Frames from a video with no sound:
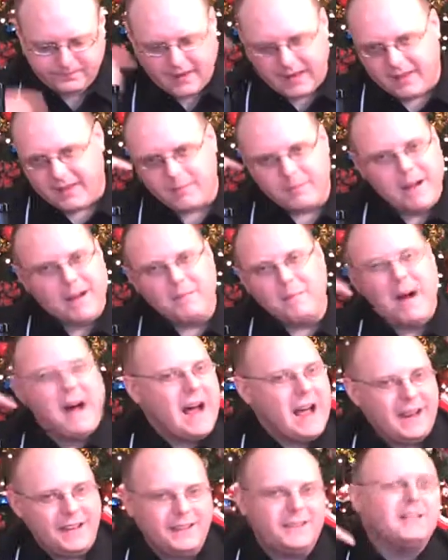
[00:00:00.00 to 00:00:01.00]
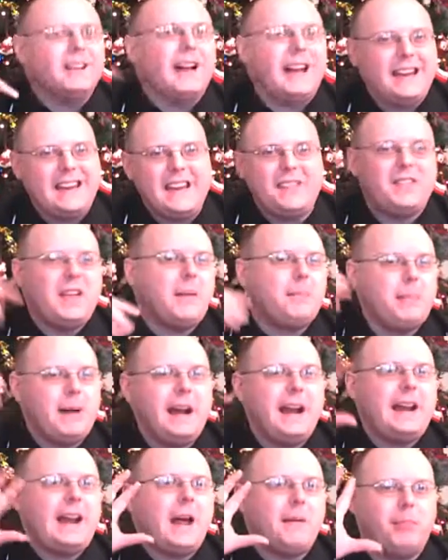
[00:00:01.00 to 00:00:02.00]
and in my mind, I get that
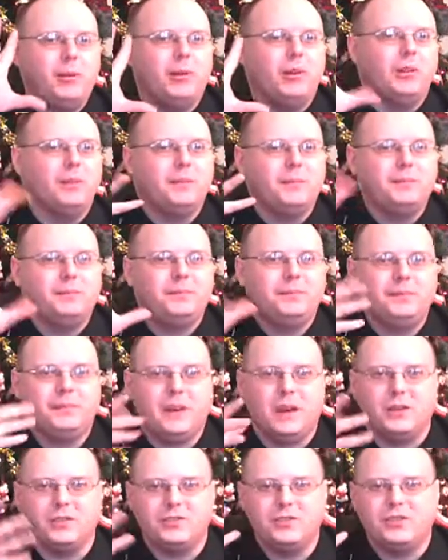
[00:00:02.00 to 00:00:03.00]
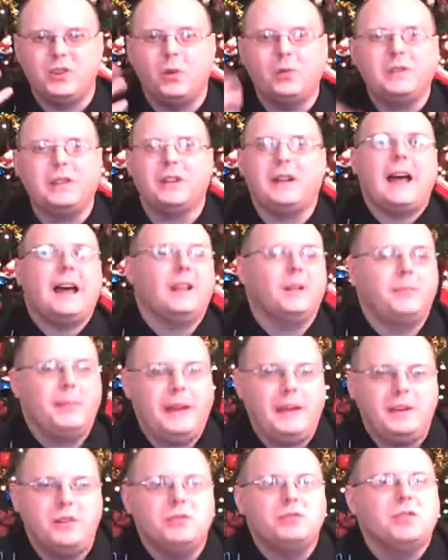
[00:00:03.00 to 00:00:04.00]
pineapple, you know, soaked in
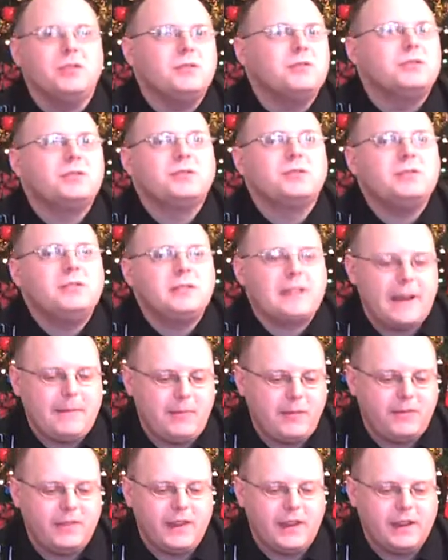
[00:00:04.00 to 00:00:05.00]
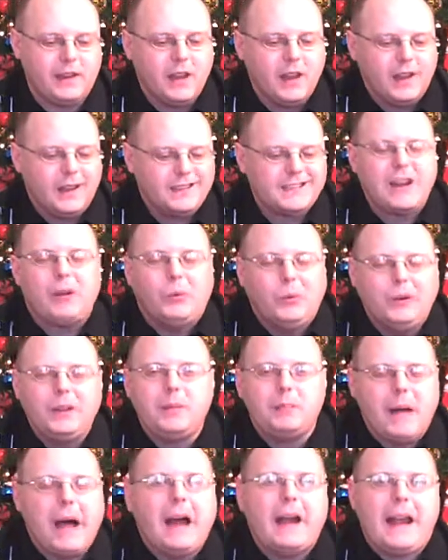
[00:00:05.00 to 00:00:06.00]
jalapeno juice type of thing. It's not
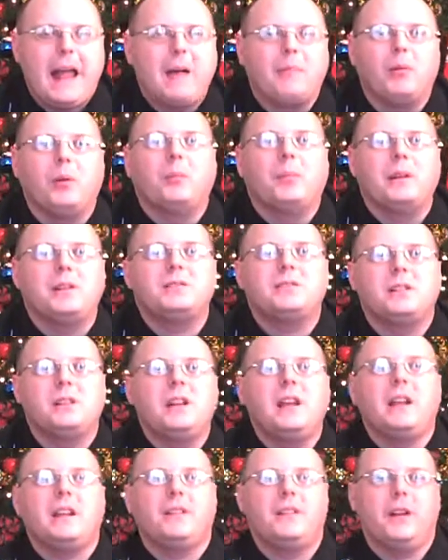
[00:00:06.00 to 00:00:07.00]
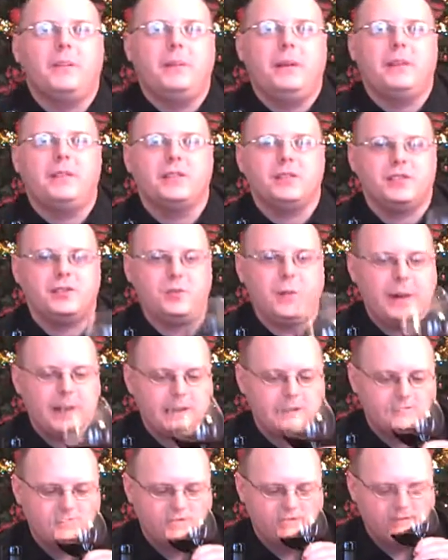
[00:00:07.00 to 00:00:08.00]
really pineapple, but it's, you get a, a bit of a
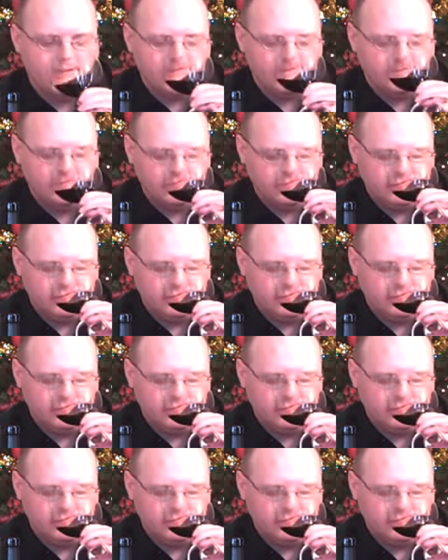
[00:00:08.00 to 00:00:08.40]
sweetness to it.